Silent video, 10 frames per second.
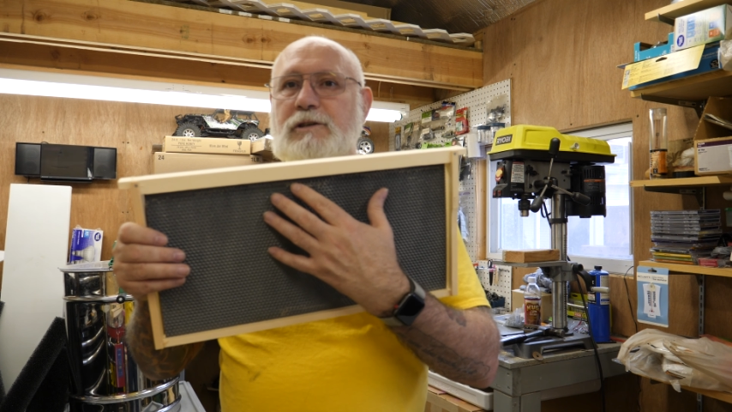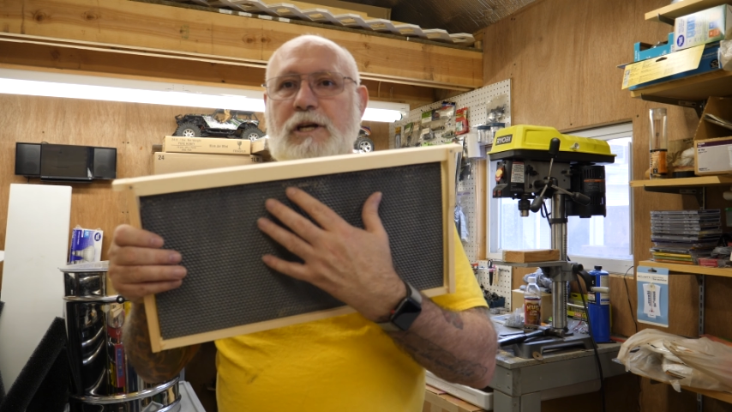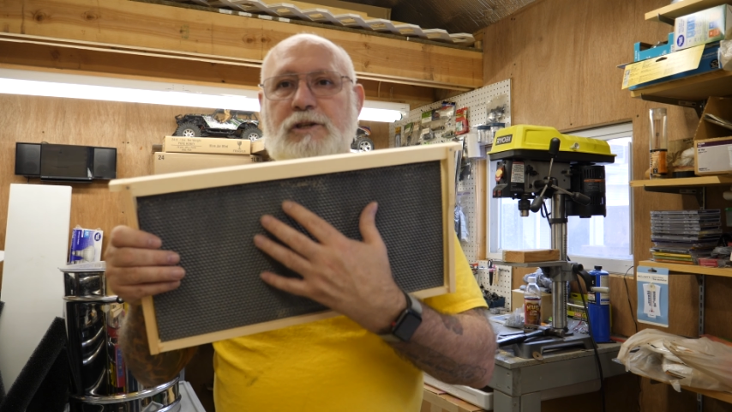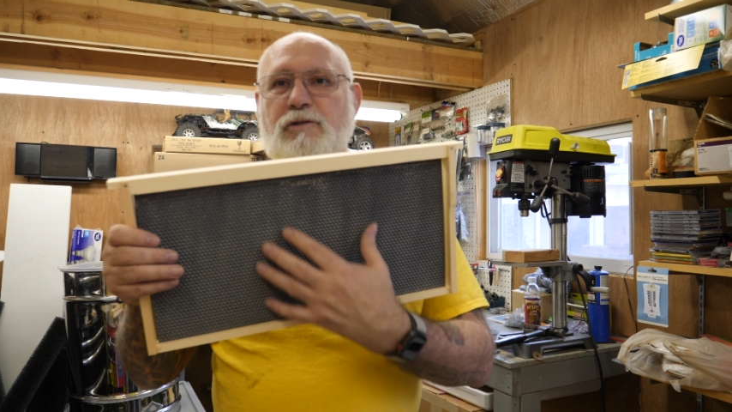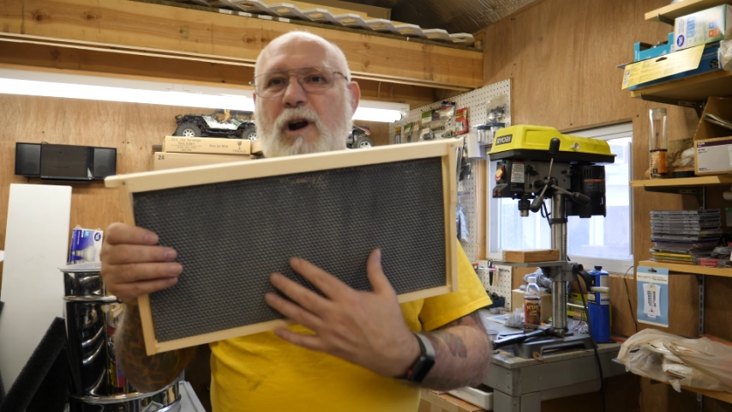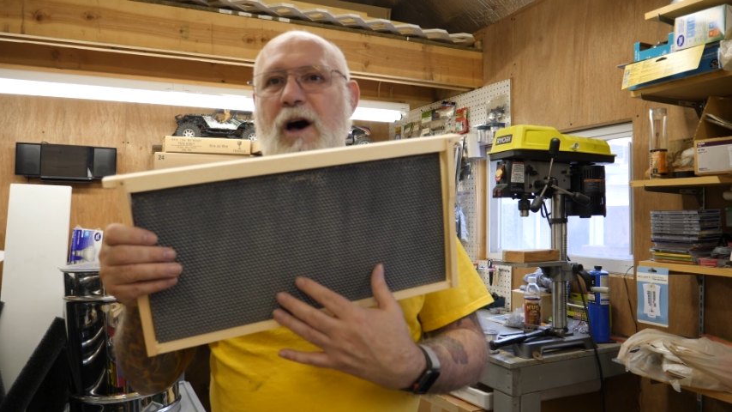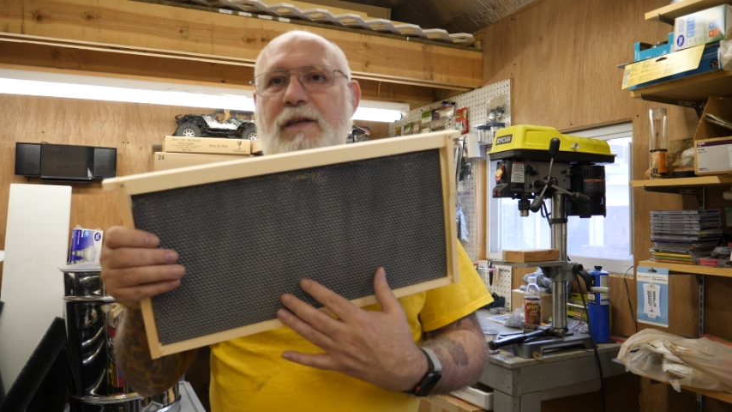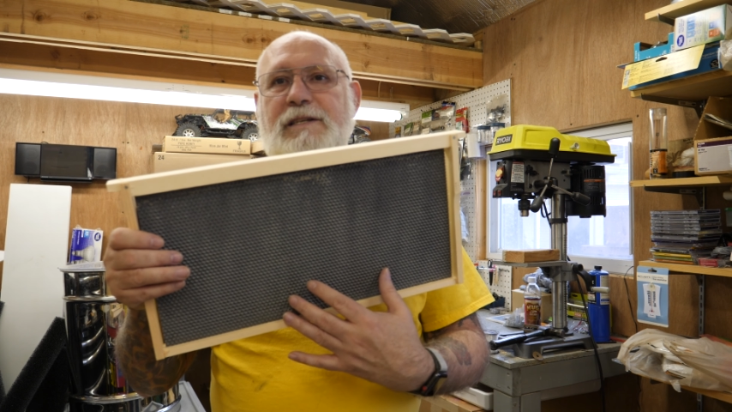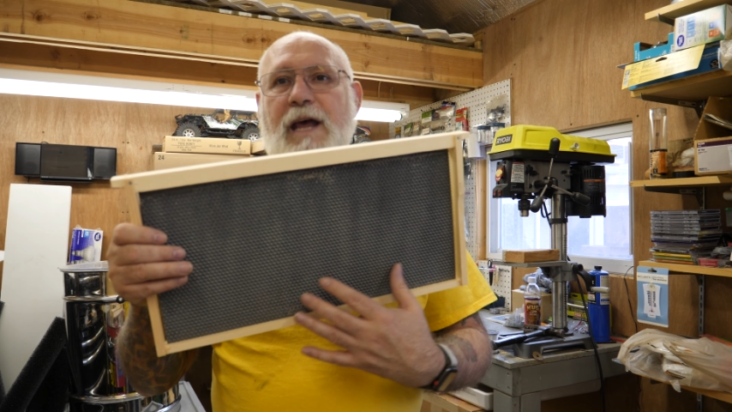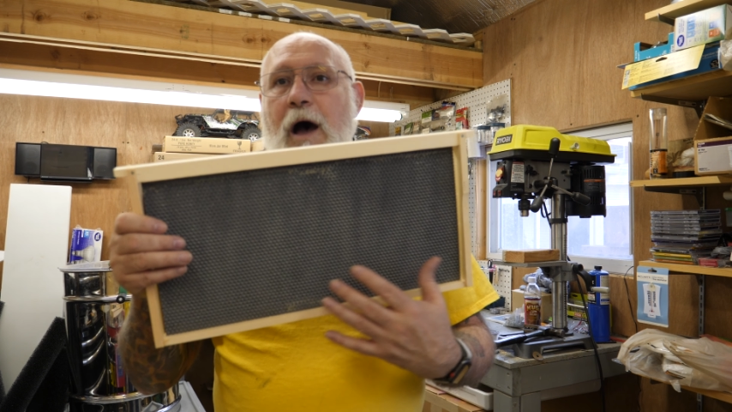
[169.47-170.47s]
just draw
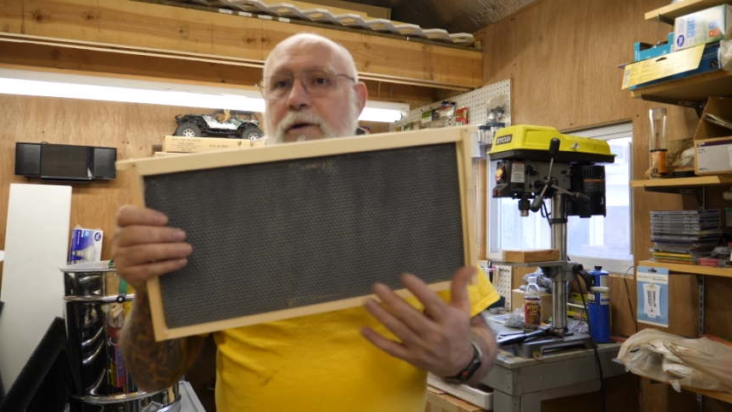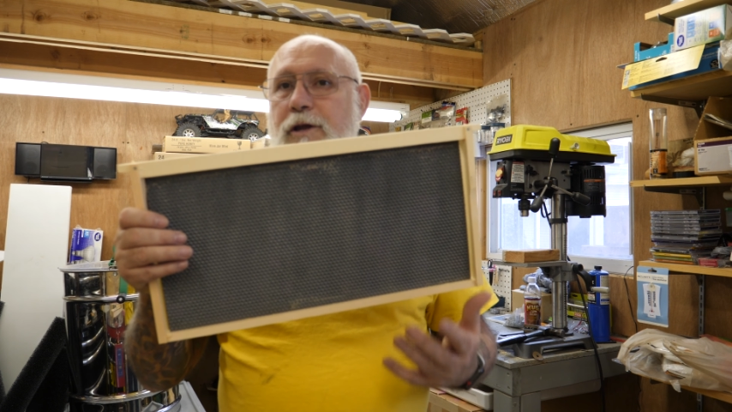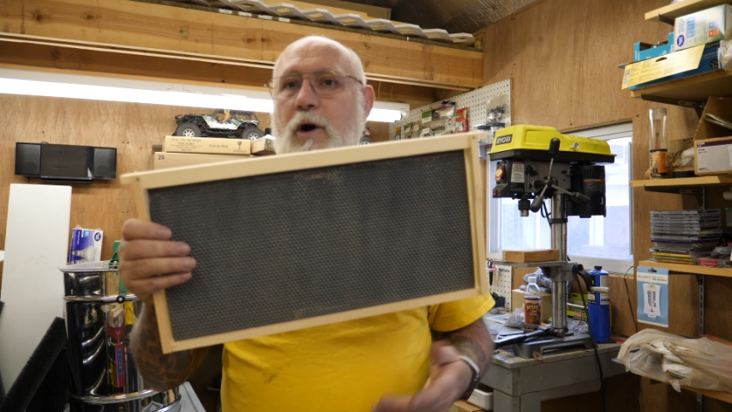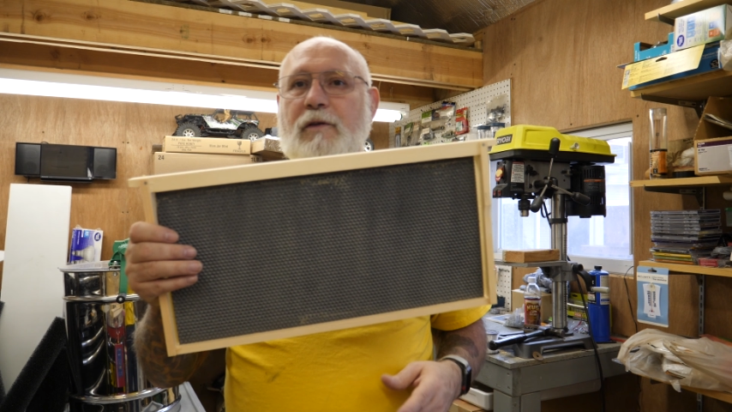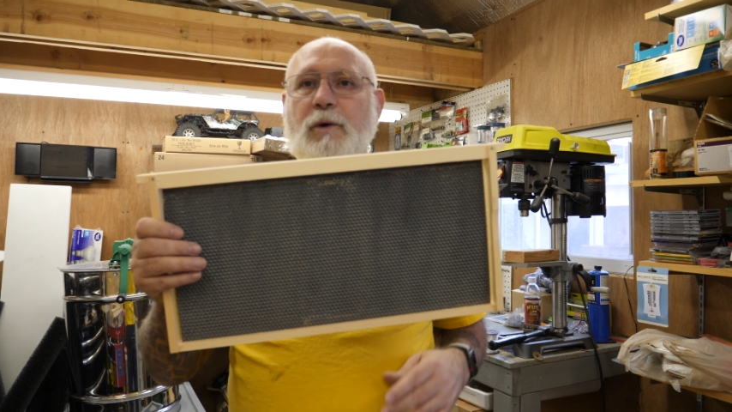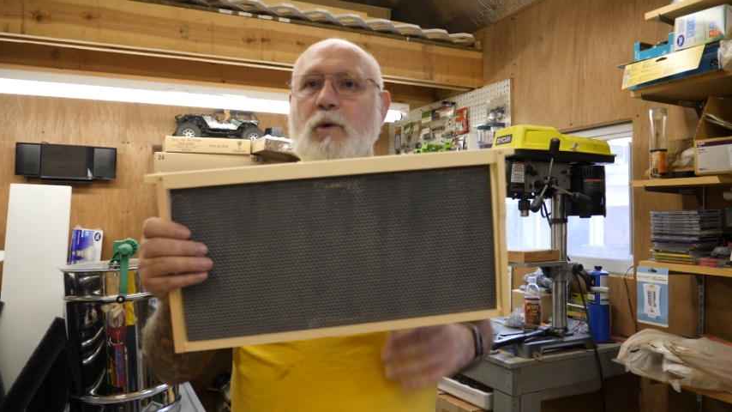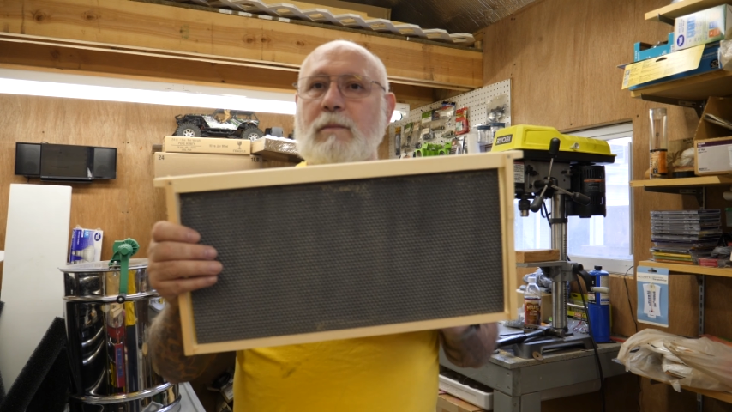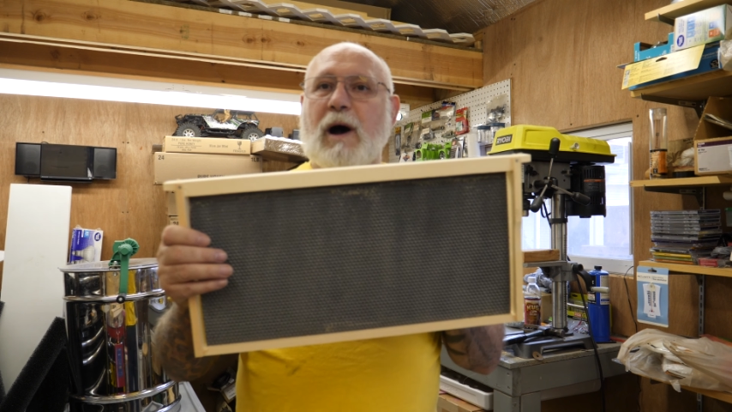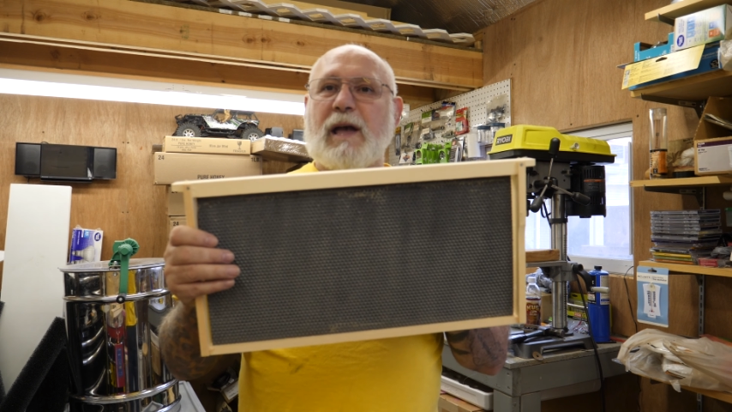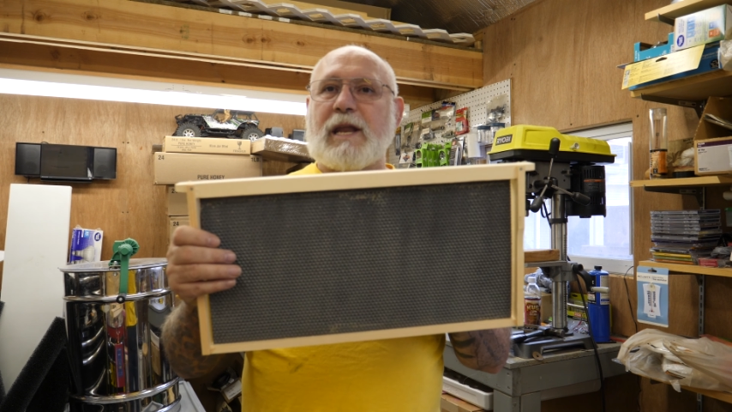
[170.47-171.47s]
this out and you don't have to worry
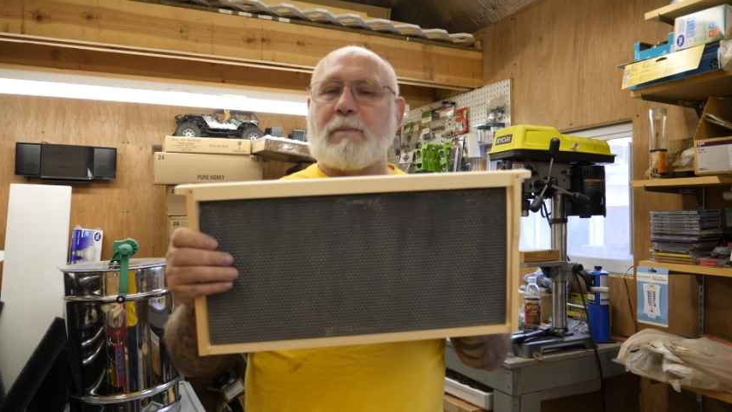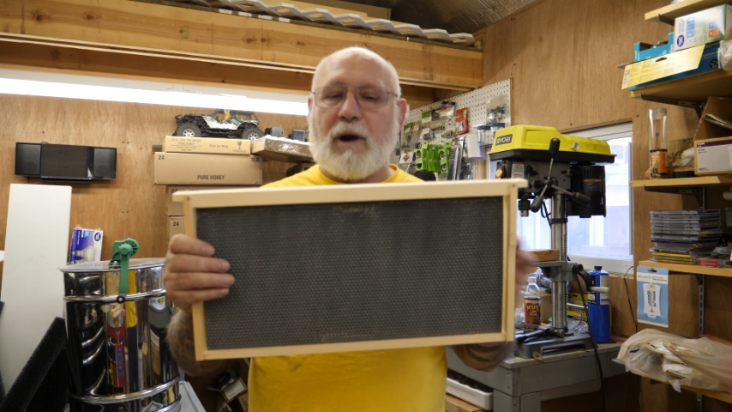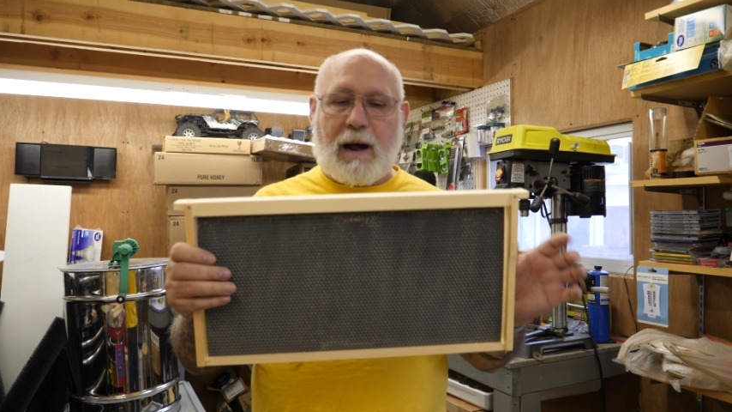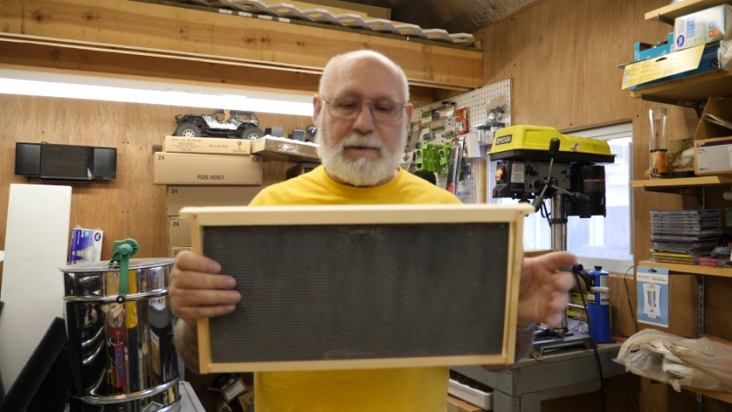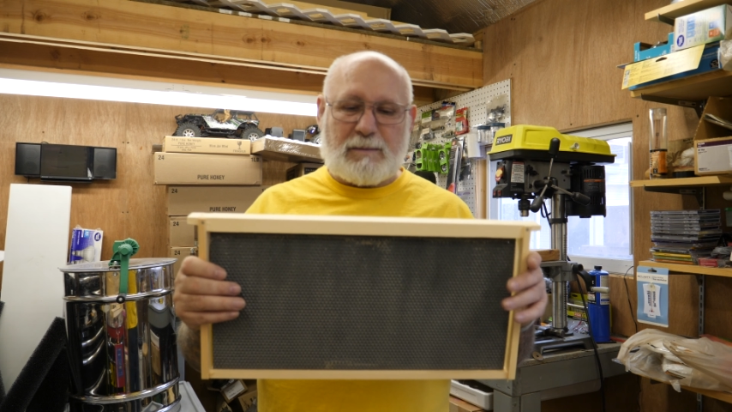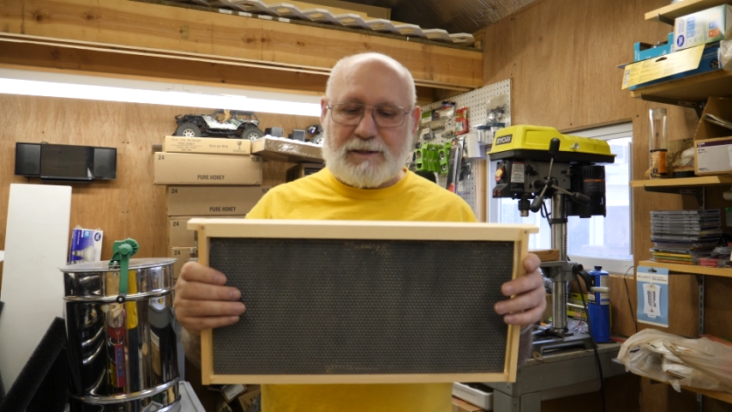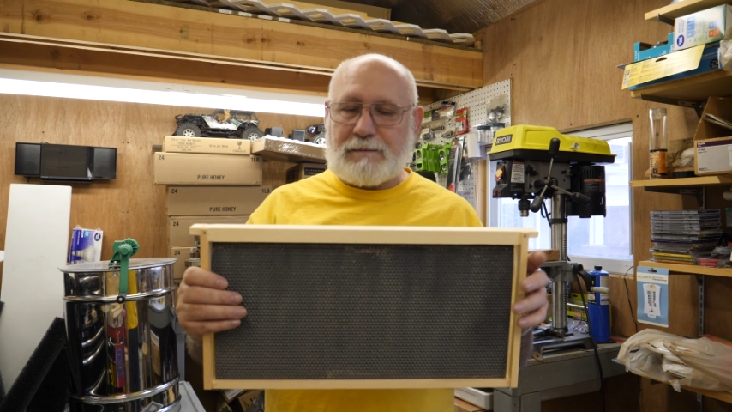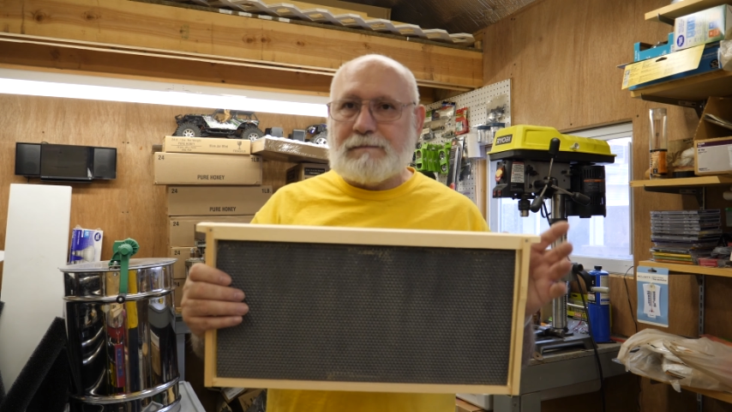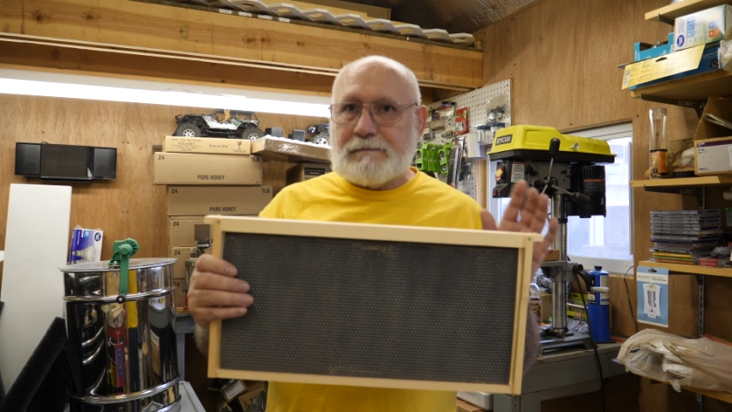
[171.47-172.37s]
about any problems.